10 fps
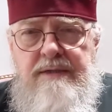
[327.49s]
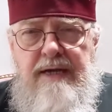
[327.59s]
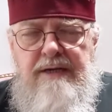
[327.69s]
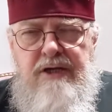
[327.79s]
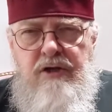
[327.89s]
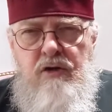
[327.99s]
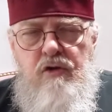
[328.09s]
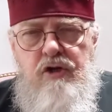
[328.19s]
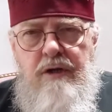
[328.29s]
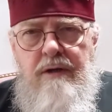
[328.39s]
his
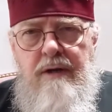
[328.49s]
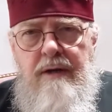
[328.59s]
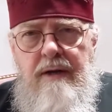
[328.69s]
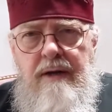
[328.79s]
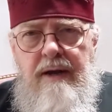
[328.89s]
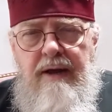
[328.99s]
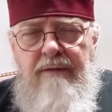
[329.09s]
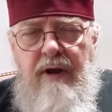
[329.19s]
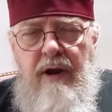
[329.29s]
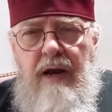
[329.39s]
execution,
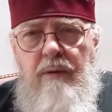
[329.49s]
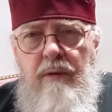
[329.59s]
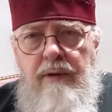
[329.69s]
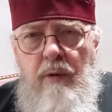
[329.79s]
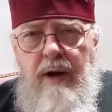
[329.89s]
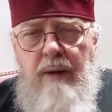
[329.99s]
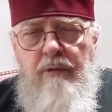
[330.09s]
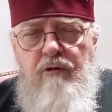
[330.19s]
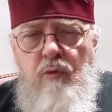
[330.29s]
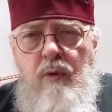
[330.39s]
and they were
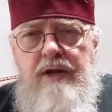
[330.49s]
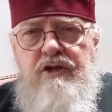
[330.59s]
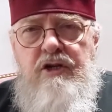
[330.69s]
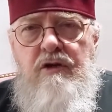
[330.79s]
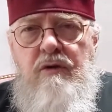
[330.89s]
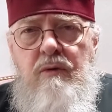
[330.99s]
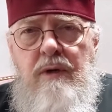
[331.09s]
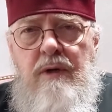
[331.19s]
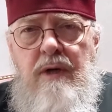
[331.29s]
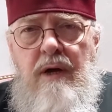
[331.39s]
able to rescue
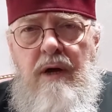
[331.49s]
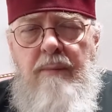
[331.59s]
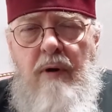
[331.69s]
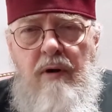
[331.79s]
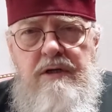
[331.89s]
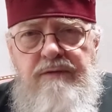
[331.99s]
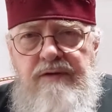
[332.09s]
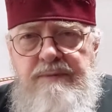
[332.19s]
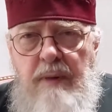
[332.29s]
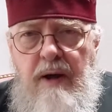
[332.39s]
parts
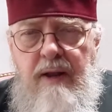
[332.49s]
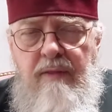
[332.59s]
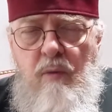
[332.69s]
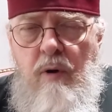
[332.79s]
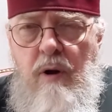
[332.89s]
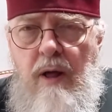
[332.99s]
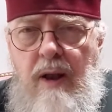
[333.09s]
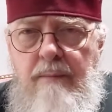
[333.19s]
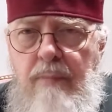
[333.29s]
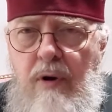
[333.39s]
of his body that were
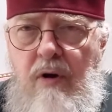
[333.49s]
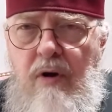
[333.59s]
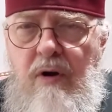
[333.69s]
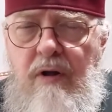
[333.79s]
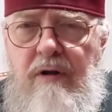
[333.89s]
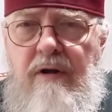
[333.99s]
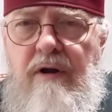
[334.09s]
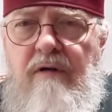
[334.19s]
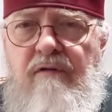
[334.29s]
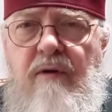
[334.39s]
not burned
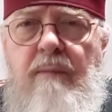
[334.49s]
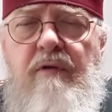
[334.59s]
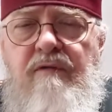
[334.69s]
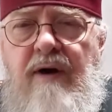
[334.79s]
from the